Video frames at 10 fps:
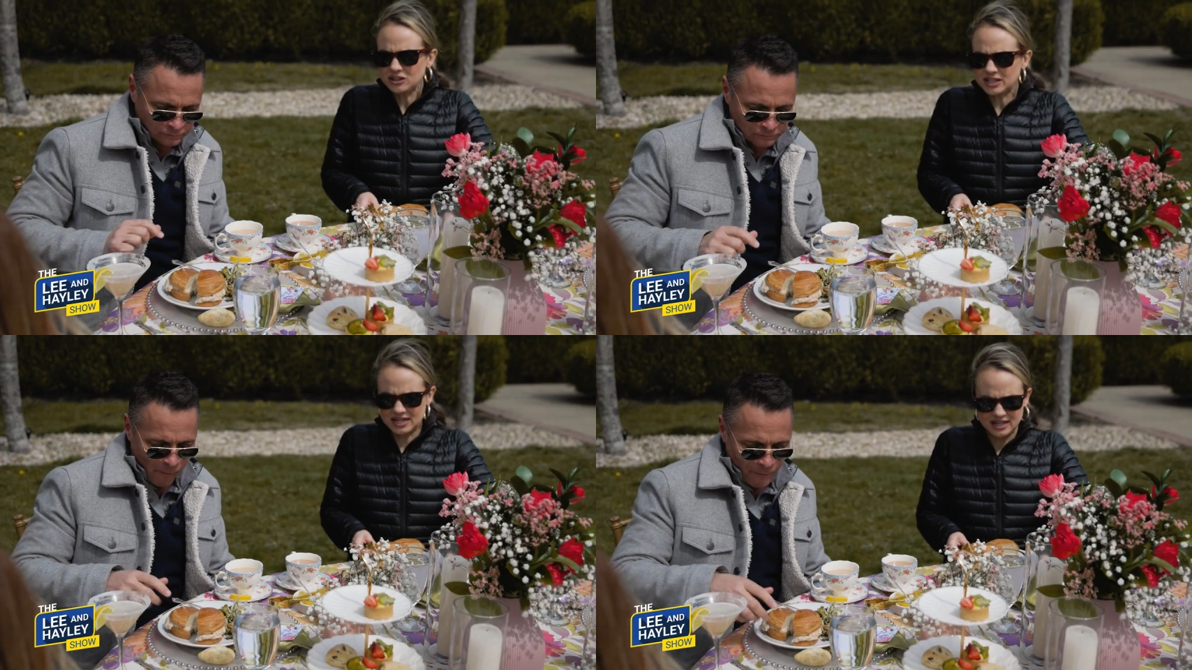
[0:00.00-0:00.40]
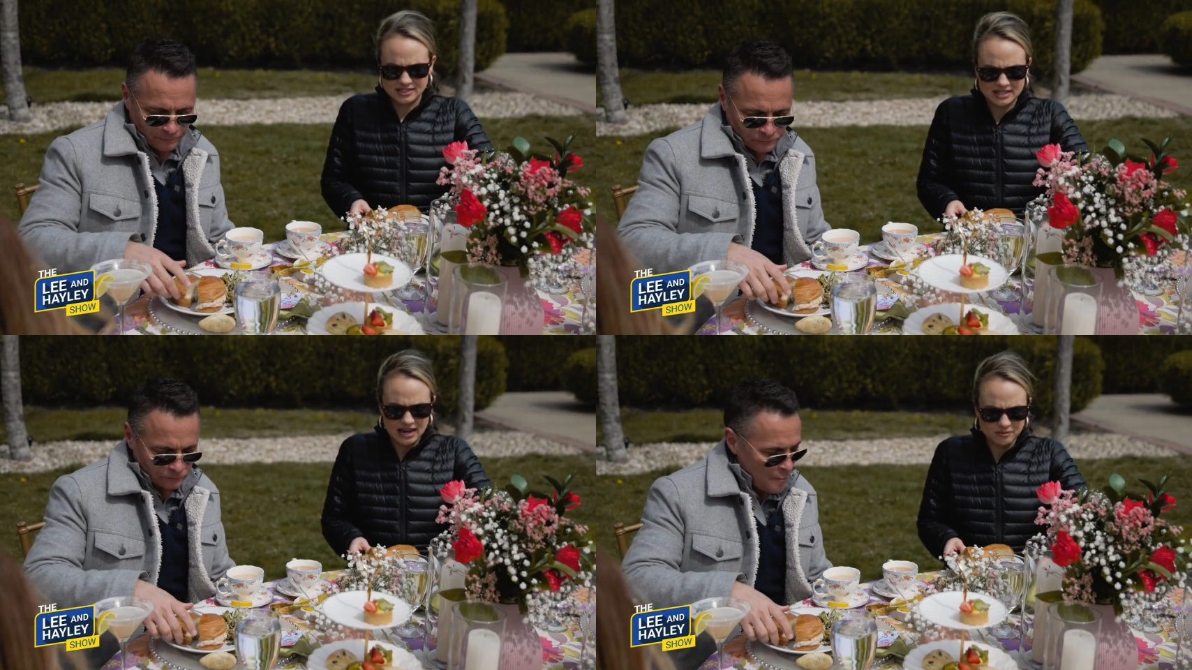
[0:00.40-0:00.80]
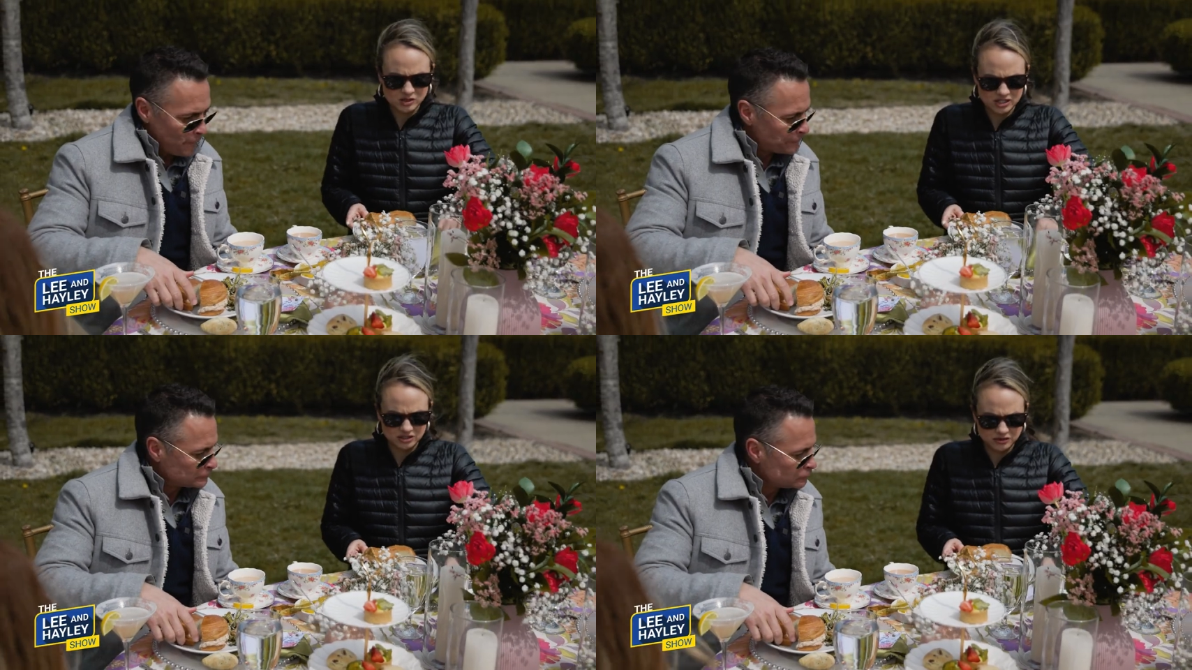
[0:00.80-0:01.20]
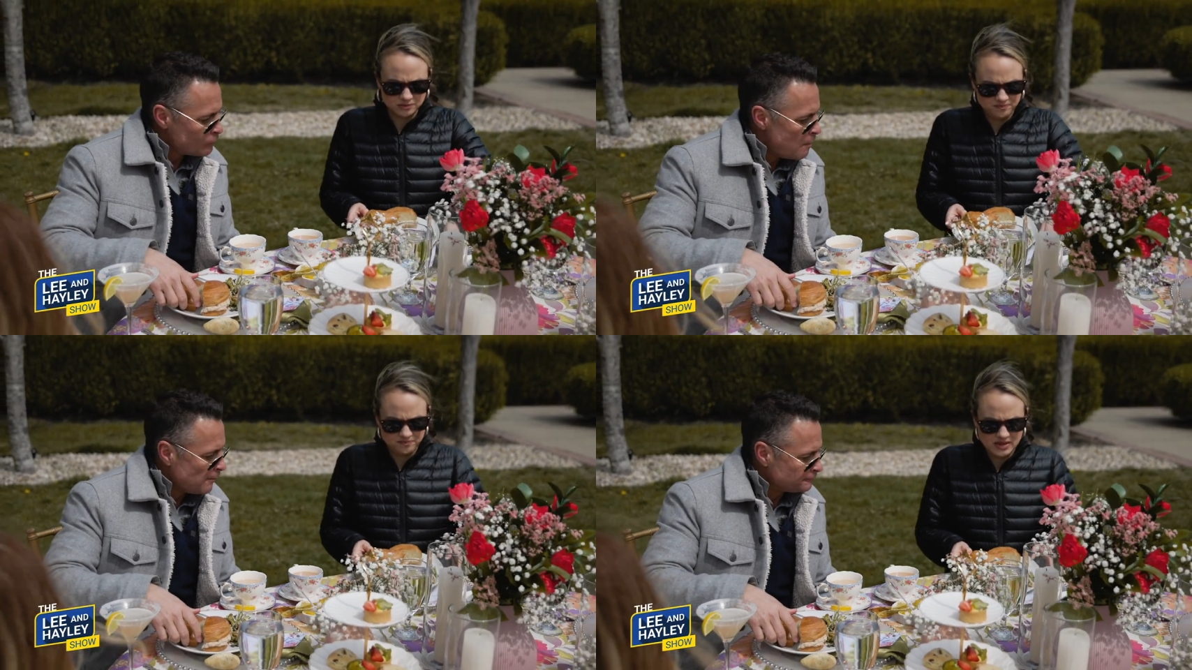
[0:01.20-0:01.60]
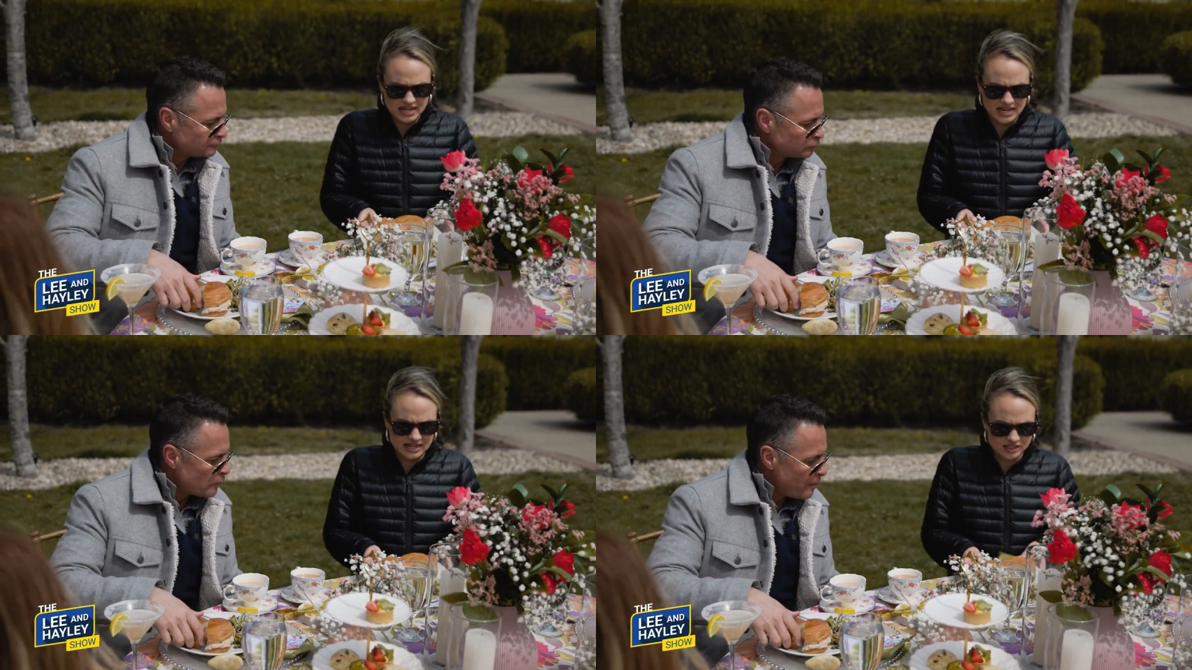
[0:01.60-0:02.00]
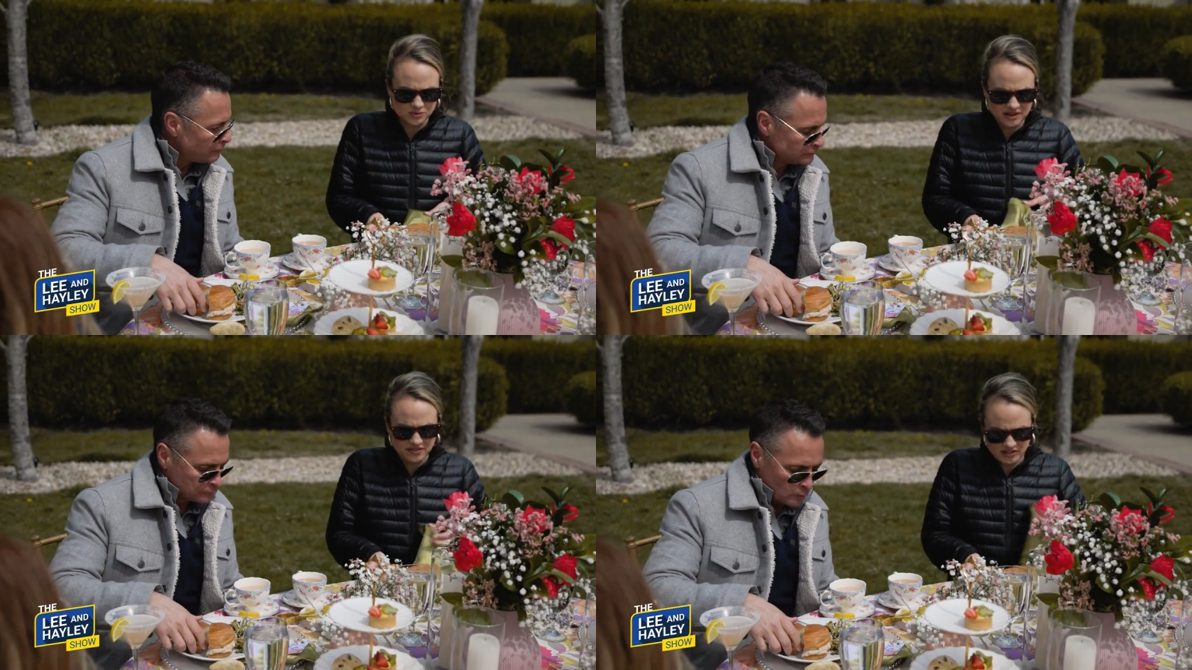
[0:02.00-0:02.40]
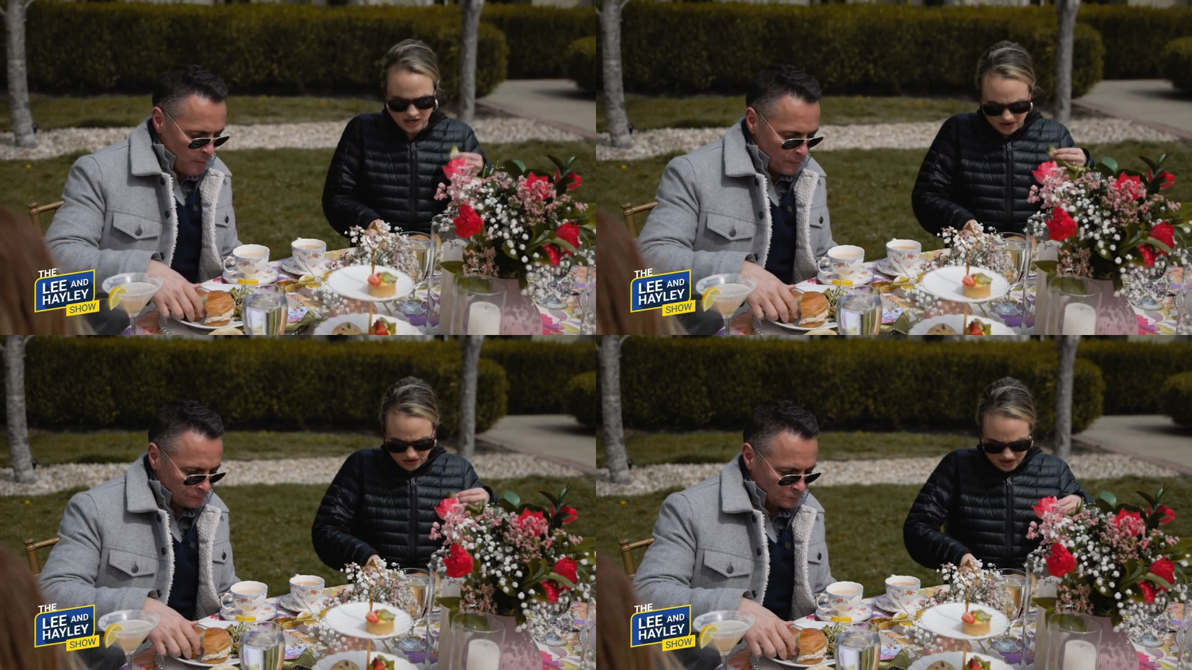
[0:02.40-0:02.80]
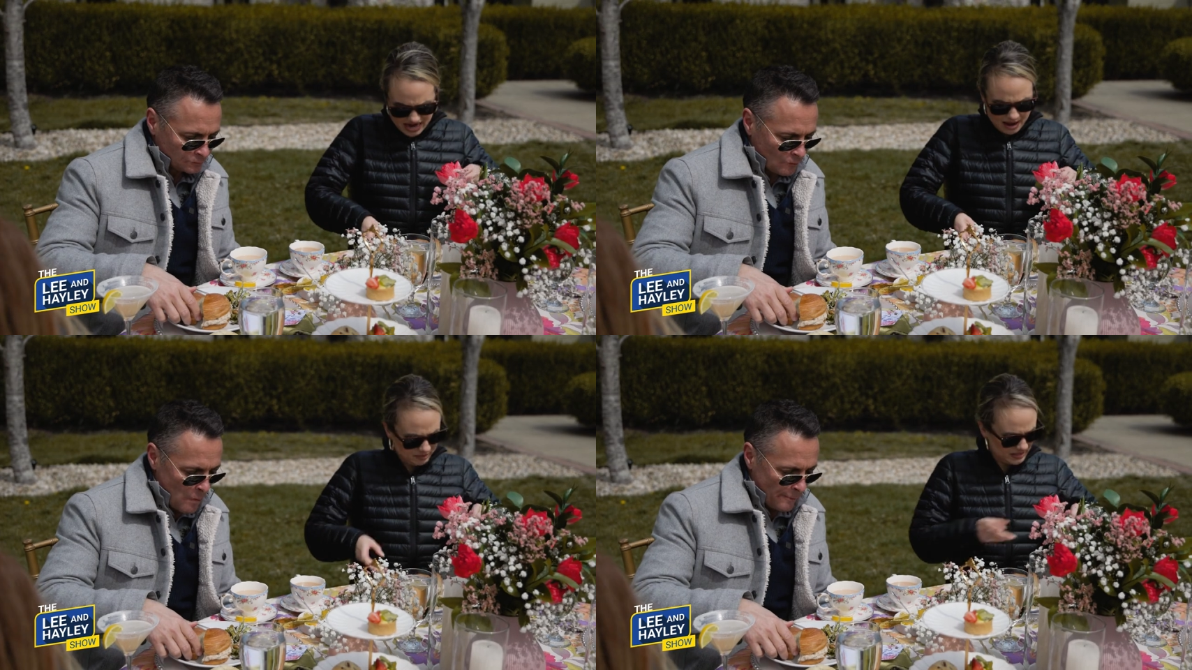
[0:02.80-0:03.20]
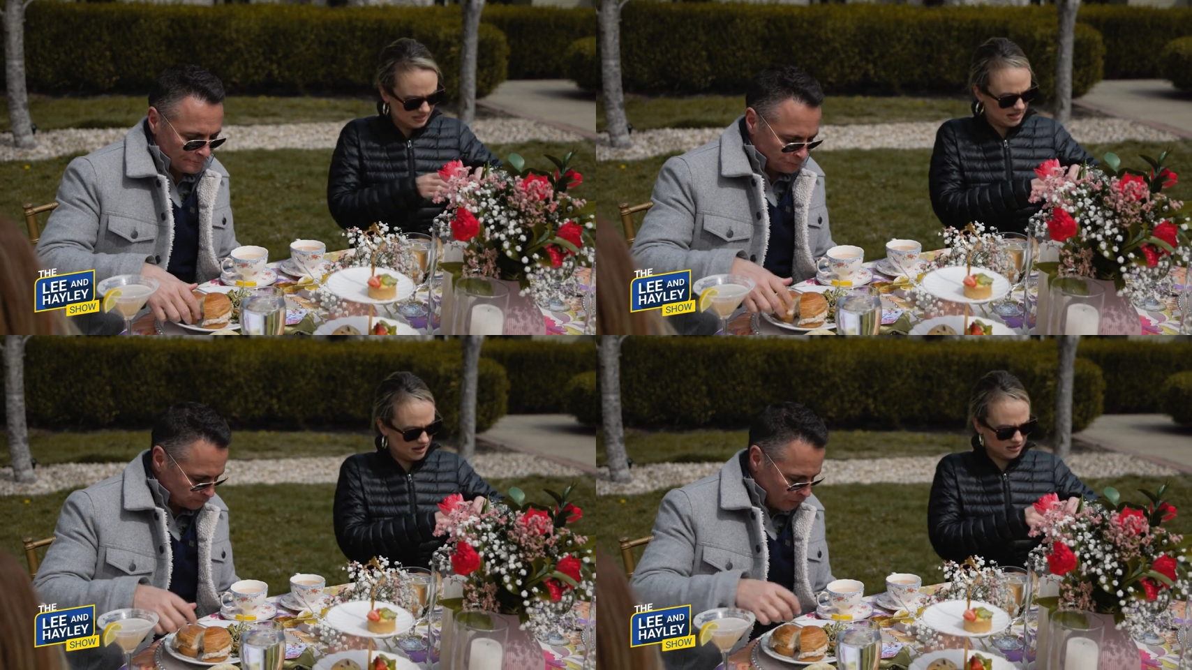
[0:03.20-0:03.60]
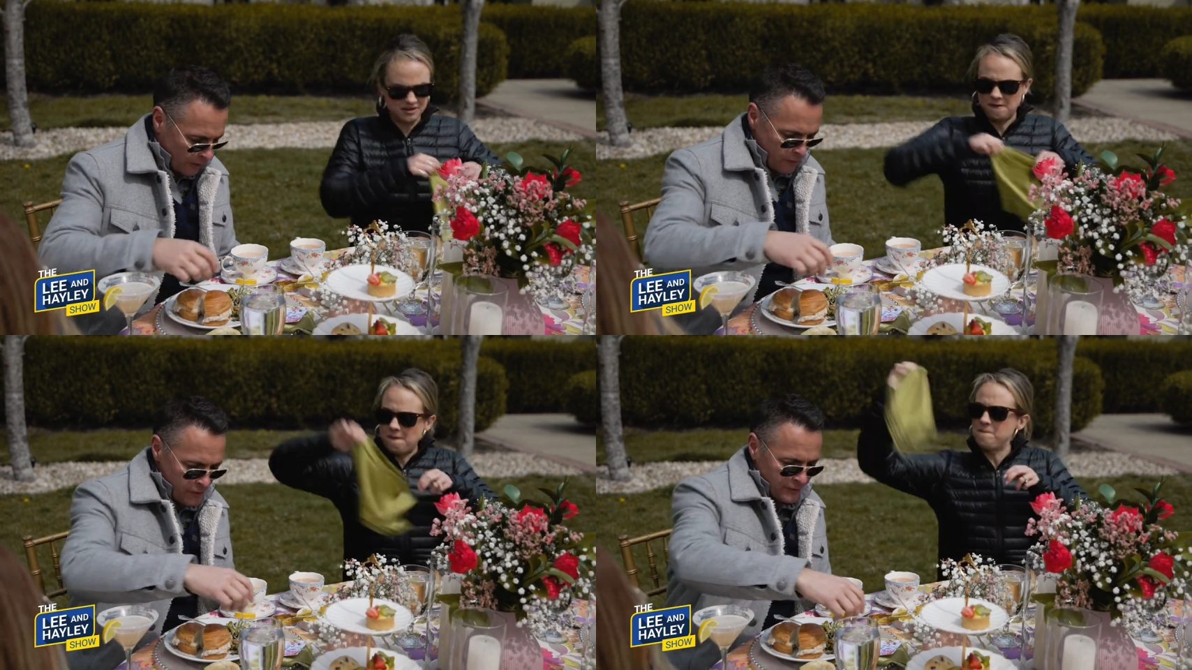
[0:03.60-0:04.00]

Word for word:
Speaker 1: at us, absolute idiots. We haven't even gotten our napkins out. Oh,